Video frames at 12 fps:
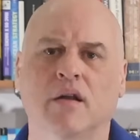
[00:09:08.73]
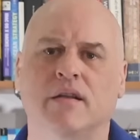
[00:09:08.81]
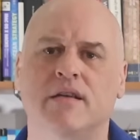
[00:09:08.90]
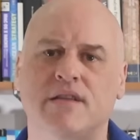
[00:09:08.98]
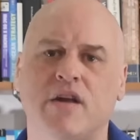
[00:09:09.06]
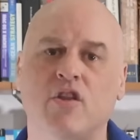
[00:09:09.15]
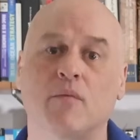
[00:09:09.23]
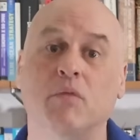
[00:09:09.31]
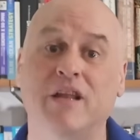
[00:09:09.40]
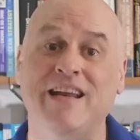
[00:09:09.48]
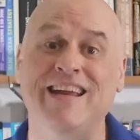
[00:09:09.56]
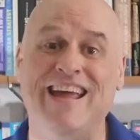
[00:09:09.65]
To stay on the
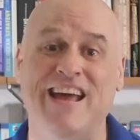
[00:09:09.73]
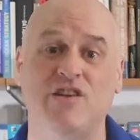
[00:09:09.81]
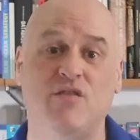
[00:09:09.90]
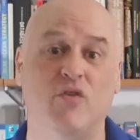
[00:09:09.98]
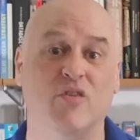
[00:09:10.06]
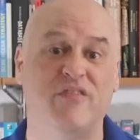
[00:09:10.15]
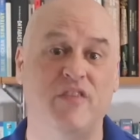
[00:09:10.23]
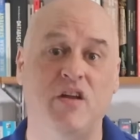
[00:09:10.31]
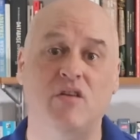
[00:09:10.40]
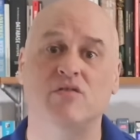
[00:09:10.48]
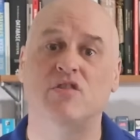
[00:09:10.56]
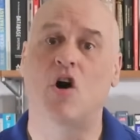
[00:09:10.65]
bleeding edge of your
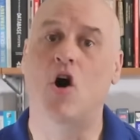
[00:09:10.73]
field, to